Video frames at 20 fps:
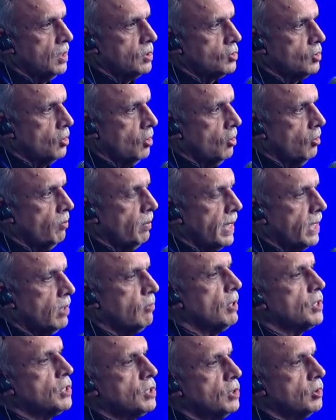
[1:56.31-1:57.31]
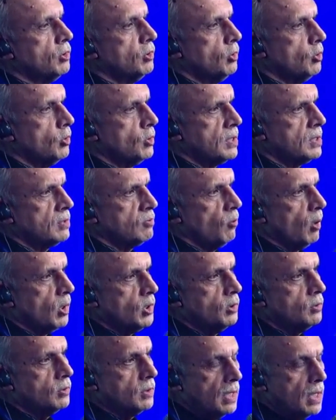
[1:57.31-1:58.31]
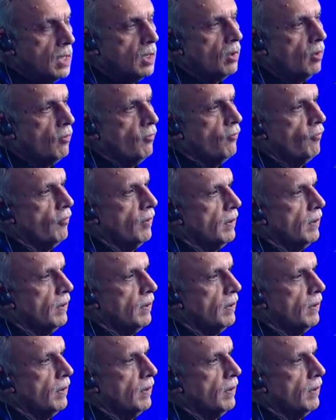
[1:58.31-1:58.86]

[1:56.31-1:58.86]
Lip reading: So my question to you is, what do you think of